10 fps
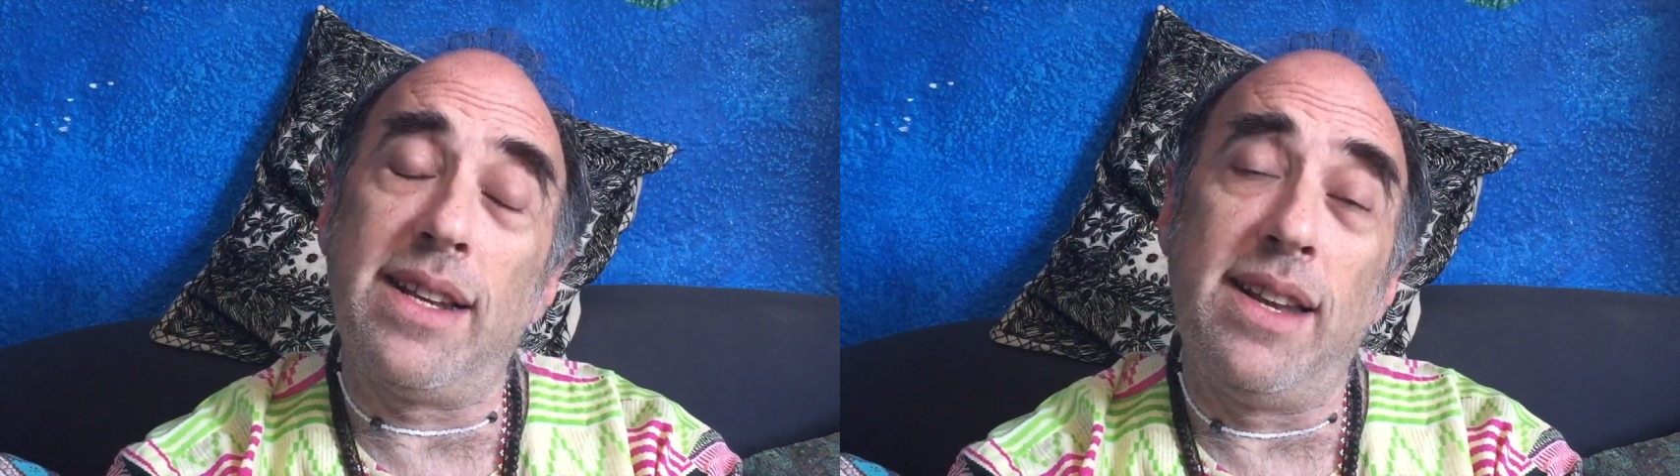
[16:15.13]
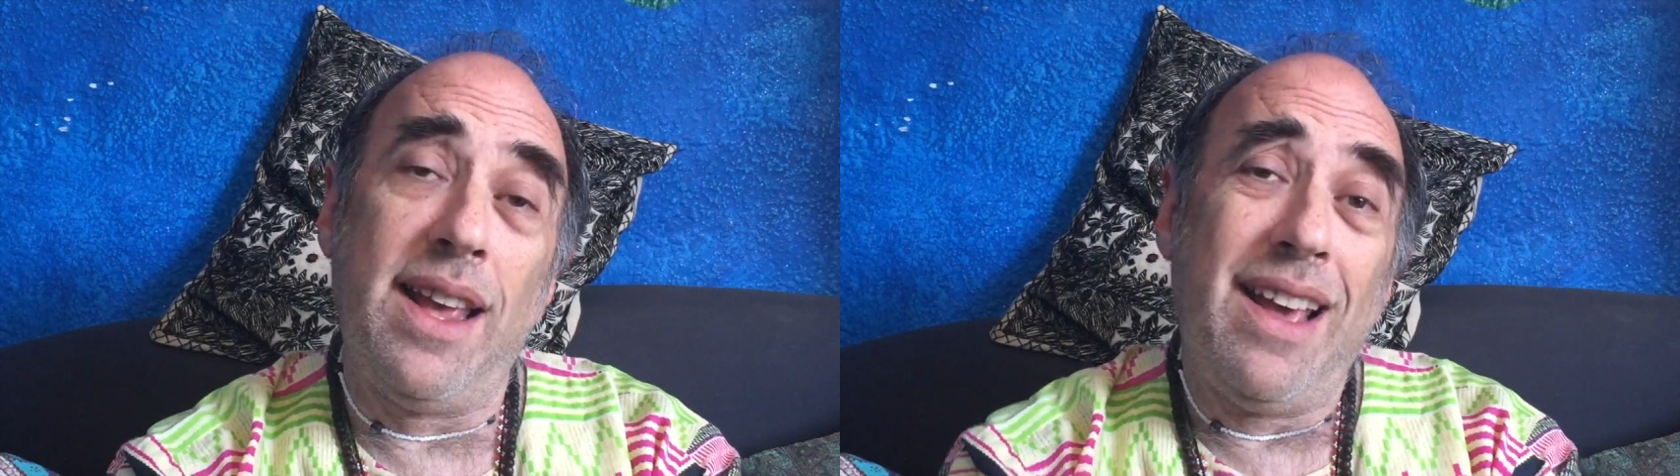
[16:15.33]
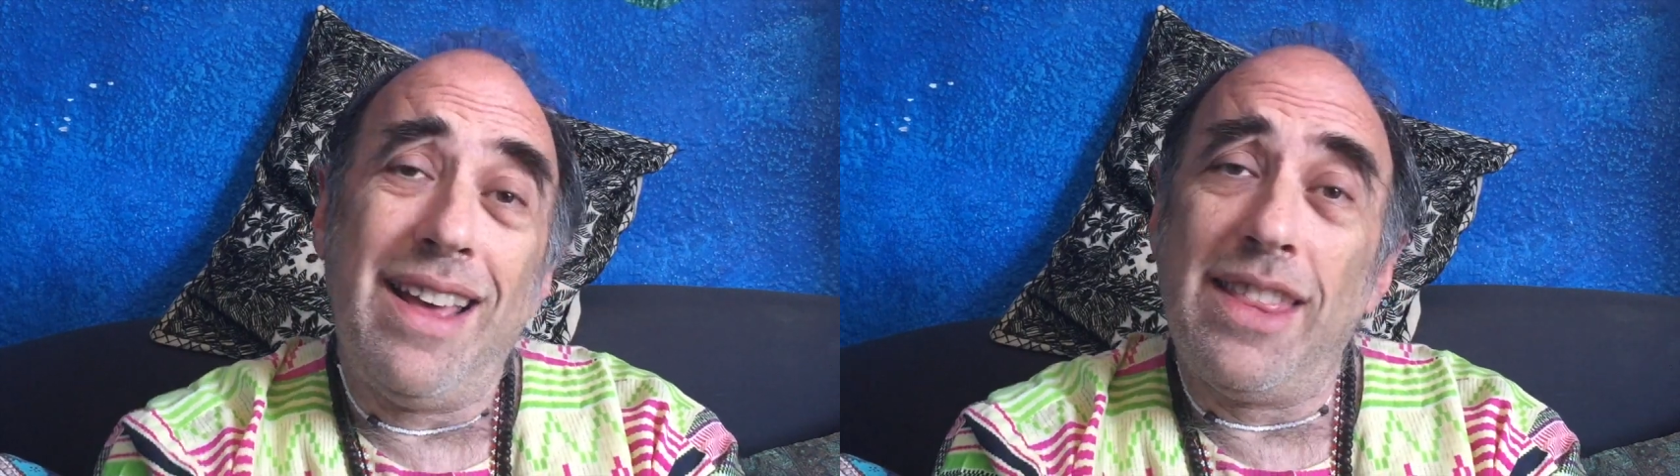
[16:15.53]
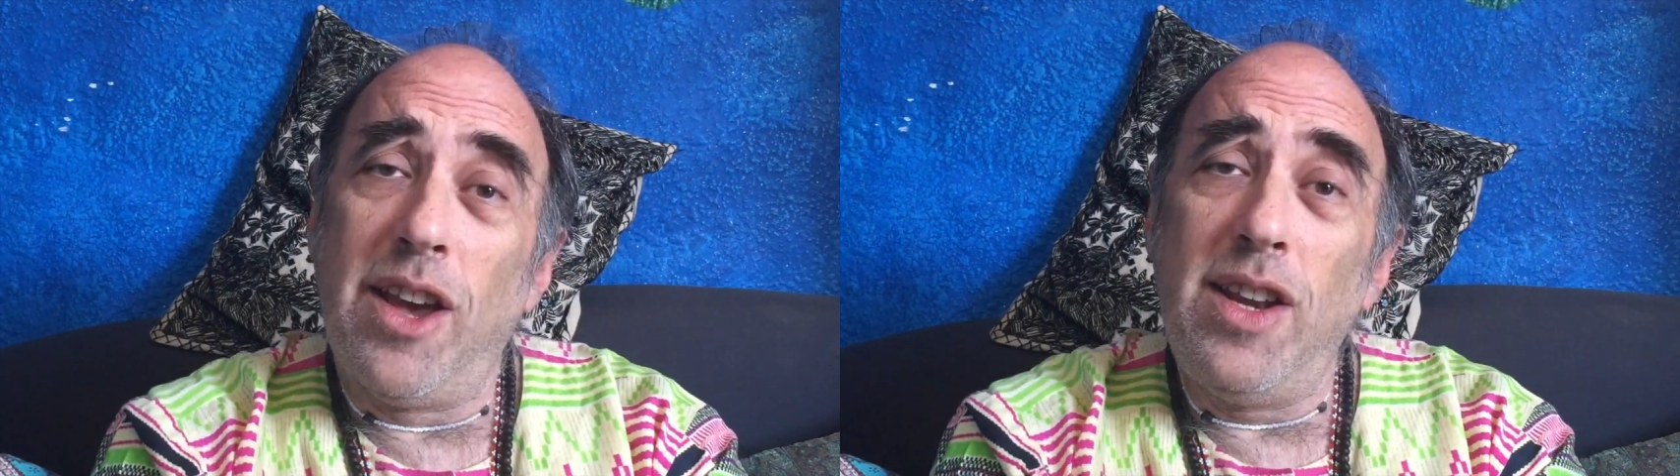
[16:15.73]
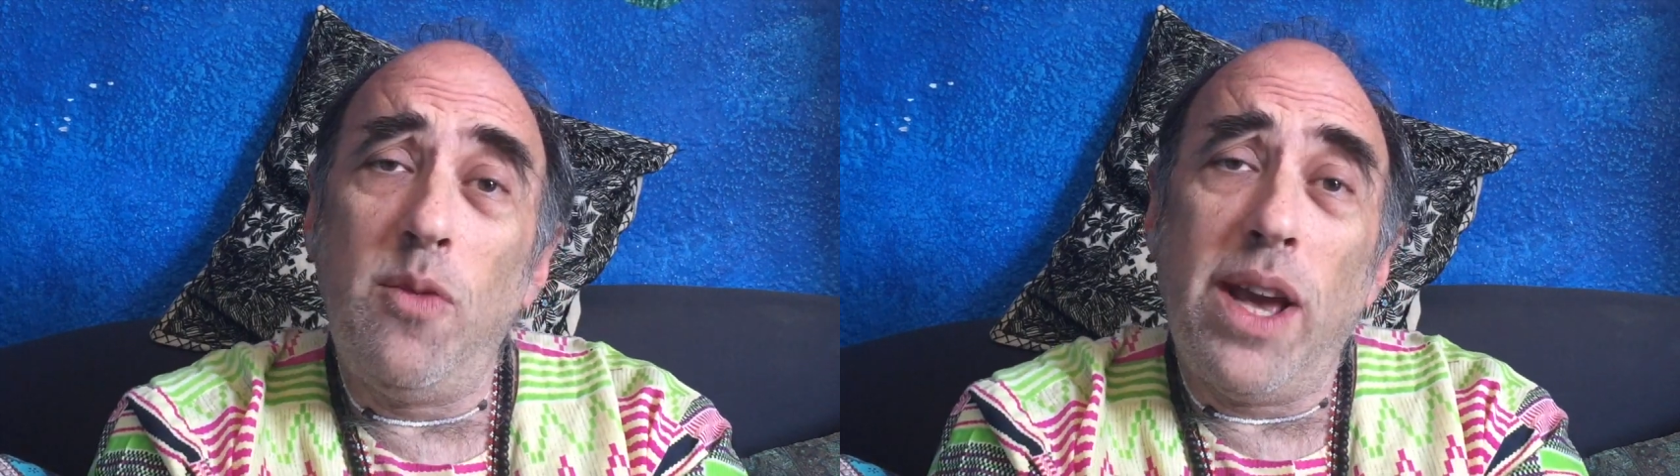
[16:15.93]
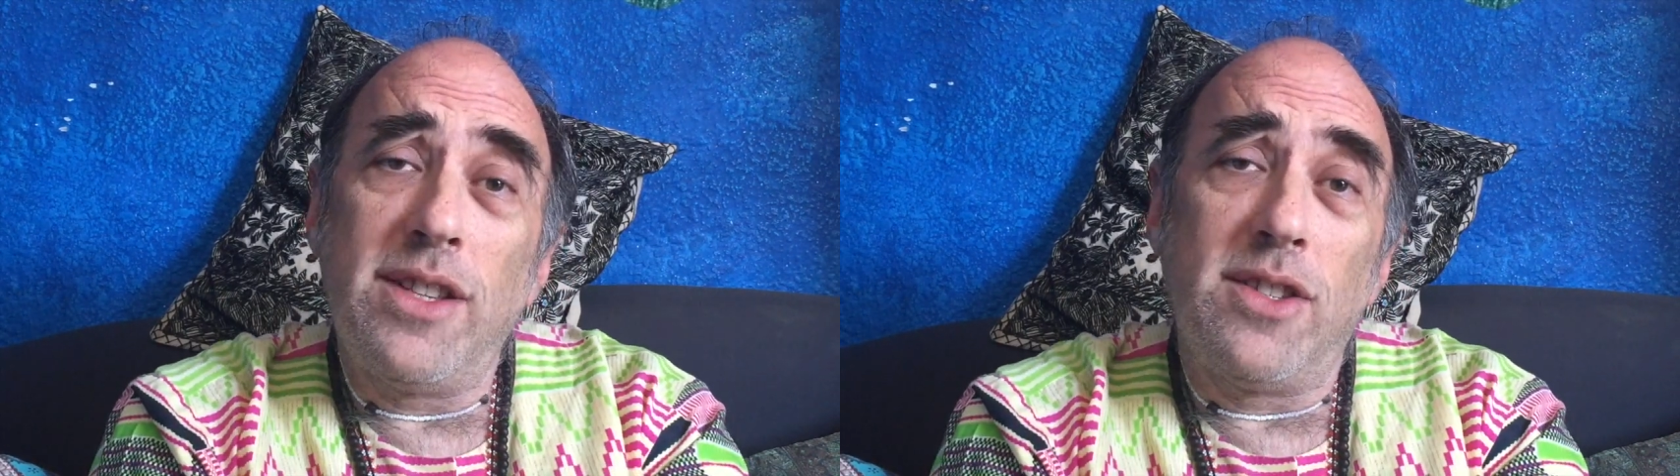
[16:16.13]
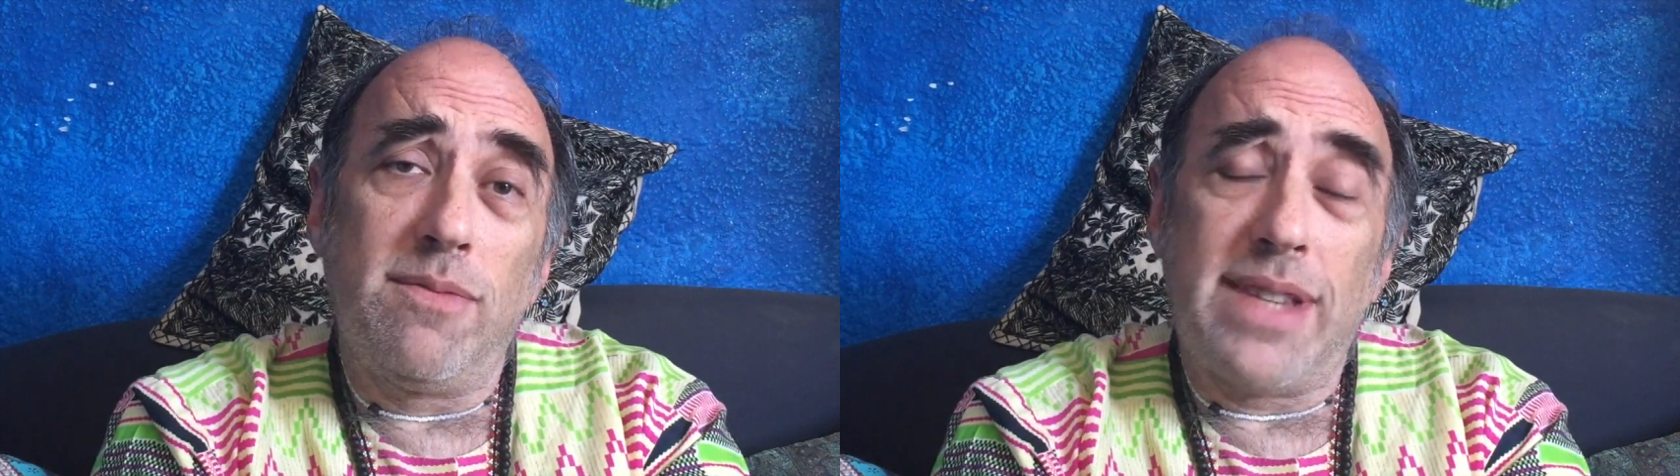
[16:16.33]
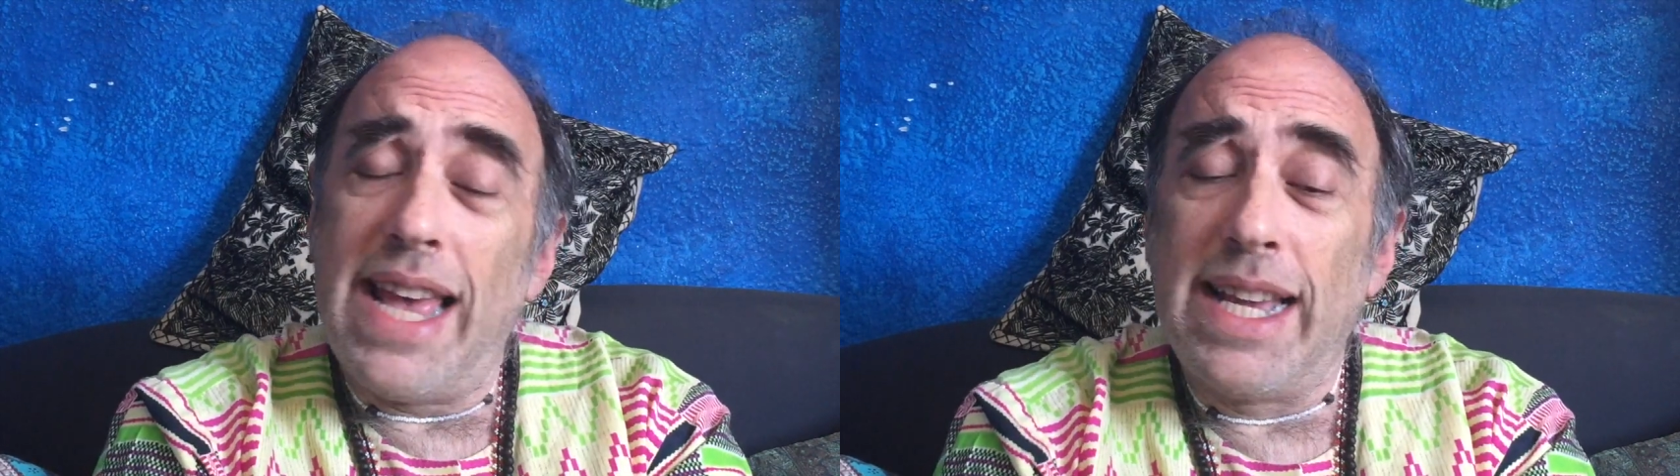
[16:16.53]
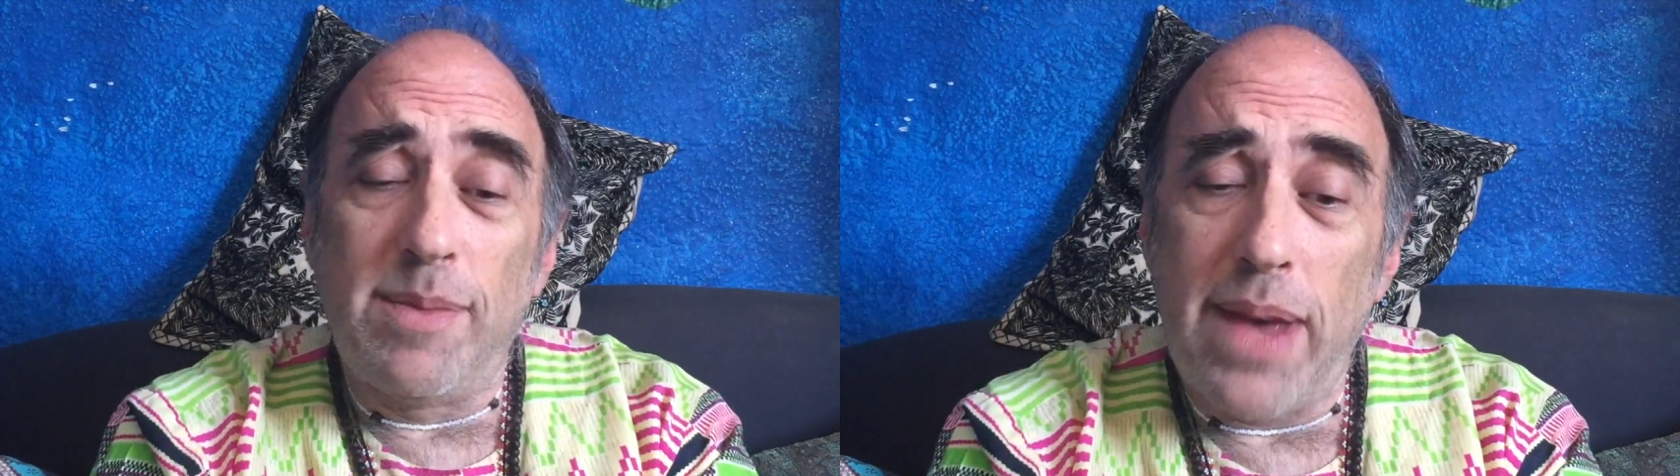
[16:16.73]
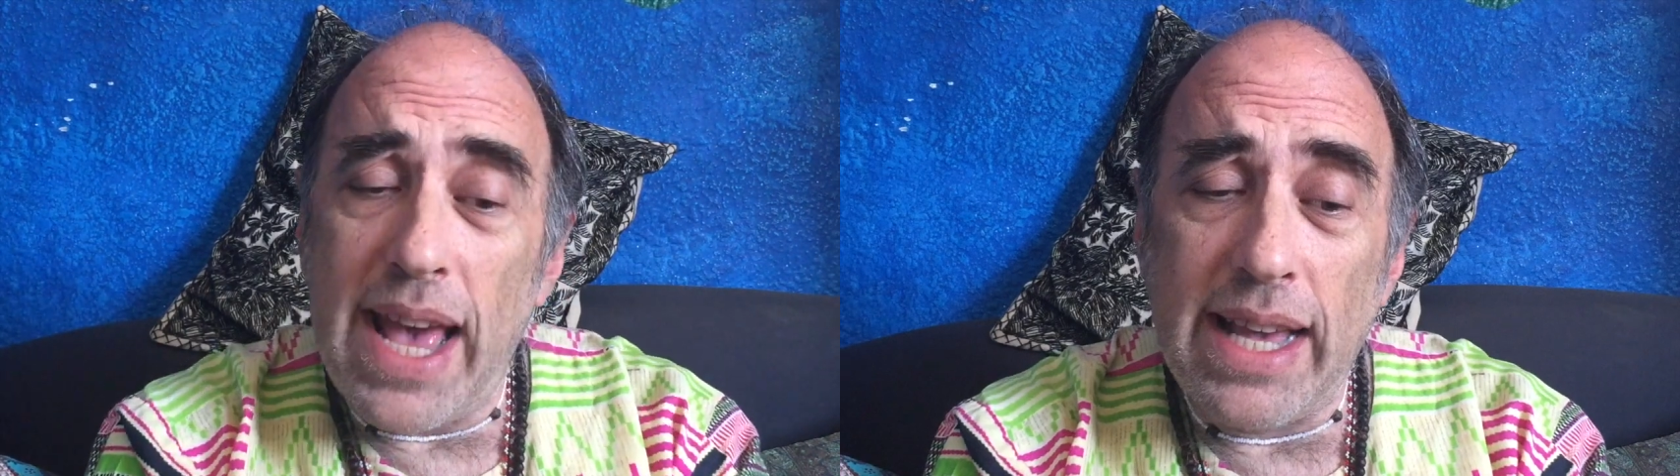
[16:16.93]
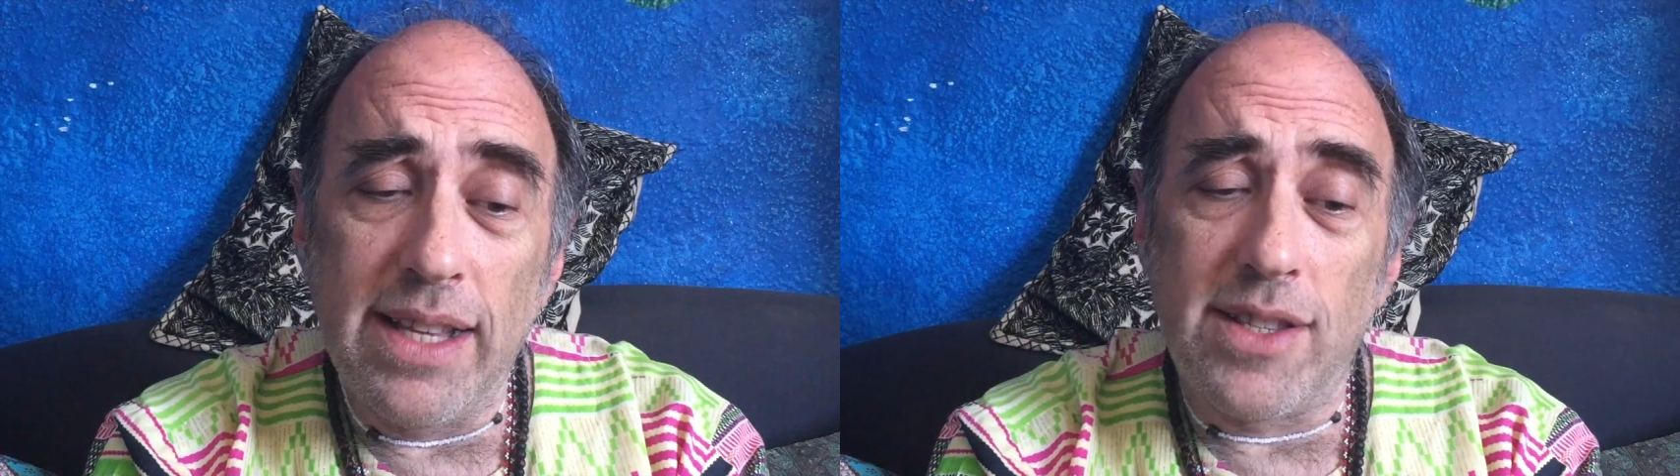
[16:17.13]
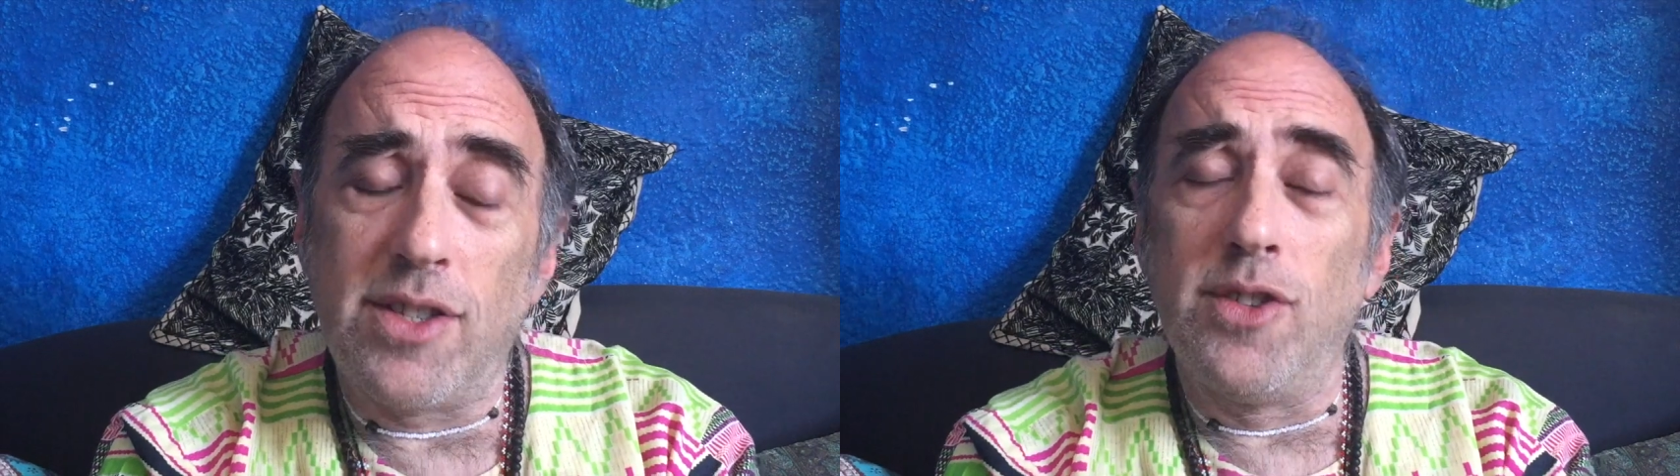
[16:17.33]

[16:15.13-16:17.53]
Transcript: And the only way to take it back is